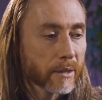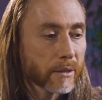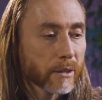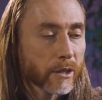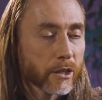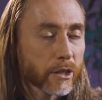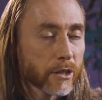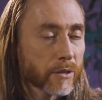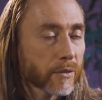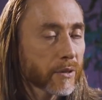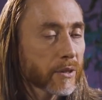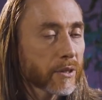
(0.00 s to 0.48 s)
My
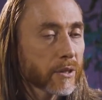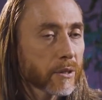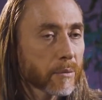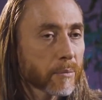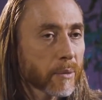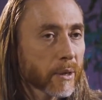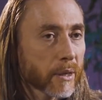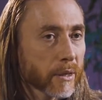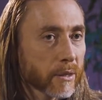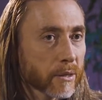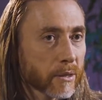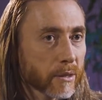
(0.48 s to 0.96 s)
advice
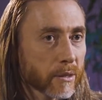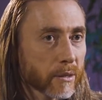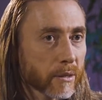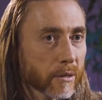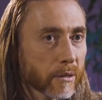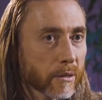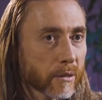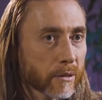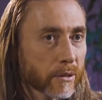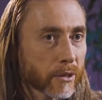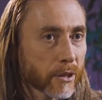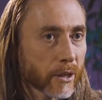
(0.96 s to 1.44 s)
is to
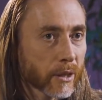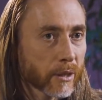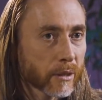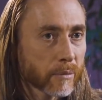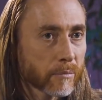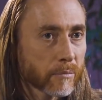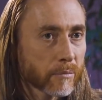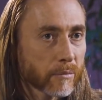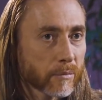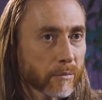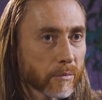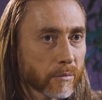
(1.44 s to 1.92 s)

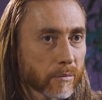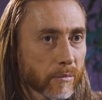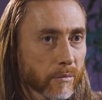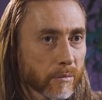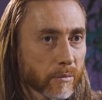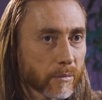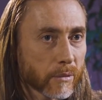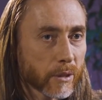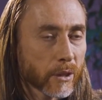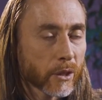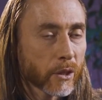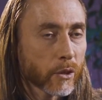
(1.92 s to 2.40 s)
disidentify from your
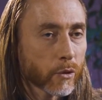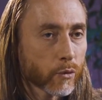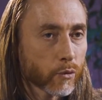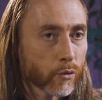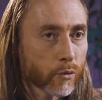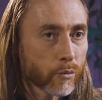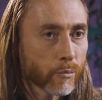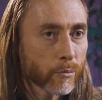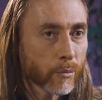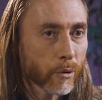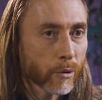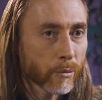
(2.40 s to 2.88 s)
body
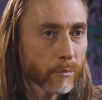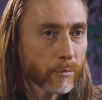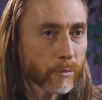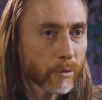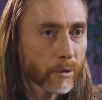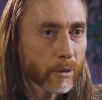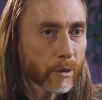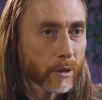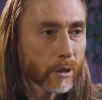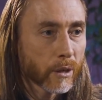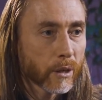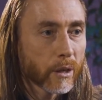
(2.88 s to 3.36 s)
and
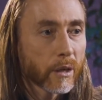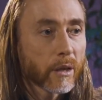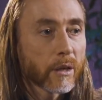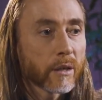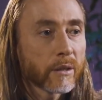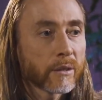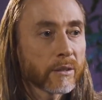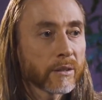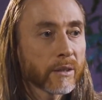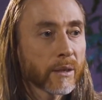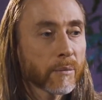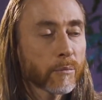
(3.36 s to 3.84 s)
mind.
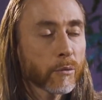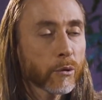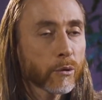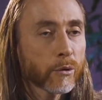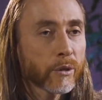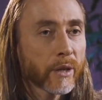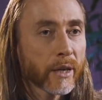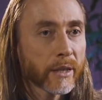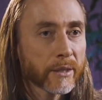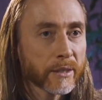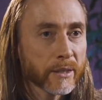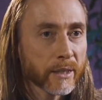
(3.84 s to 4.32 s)
And
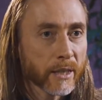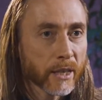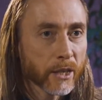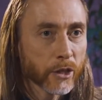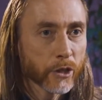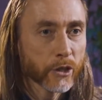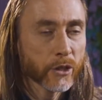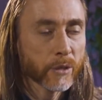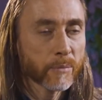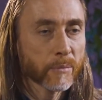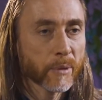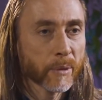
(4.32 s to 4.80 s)
every single
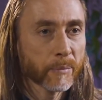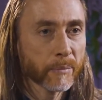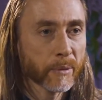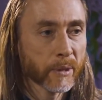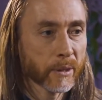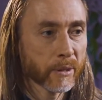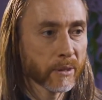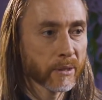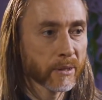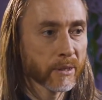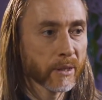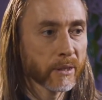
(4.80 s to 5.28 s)
moment,
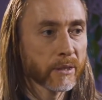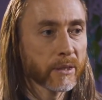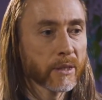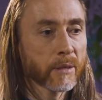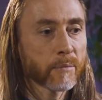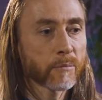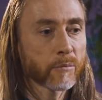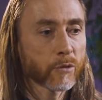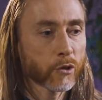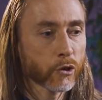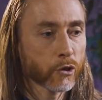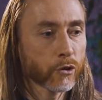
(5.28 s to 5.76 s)
observe
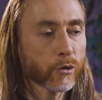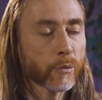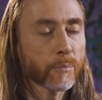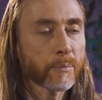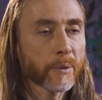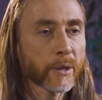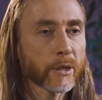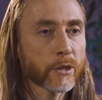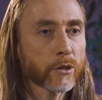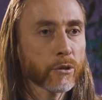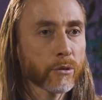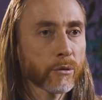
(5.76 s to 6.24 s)
your
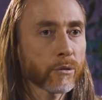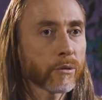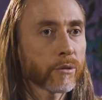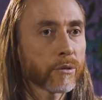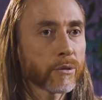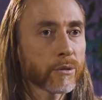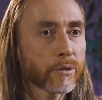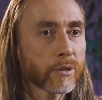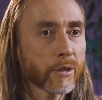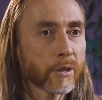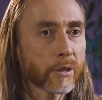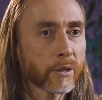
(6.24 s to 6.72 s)
reactions,
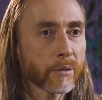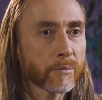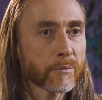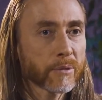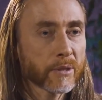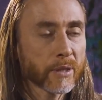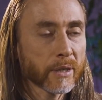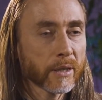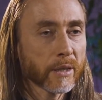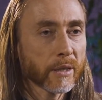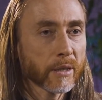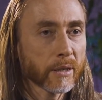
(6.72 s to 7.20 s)
what's
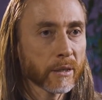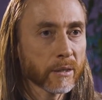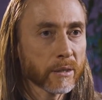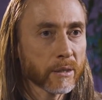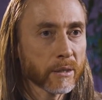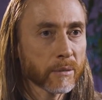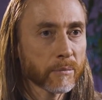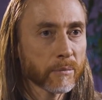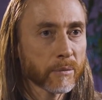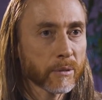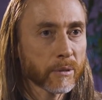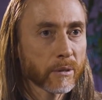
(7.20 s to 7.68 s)
happening
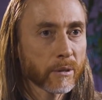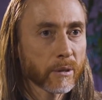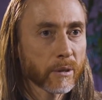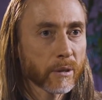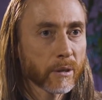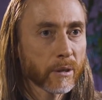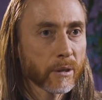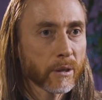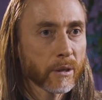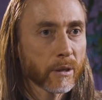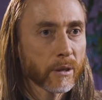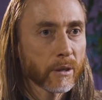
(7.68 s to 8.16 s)
to your
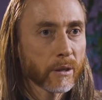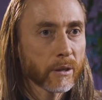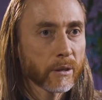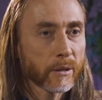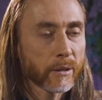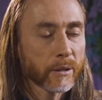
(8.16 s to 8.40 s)
body.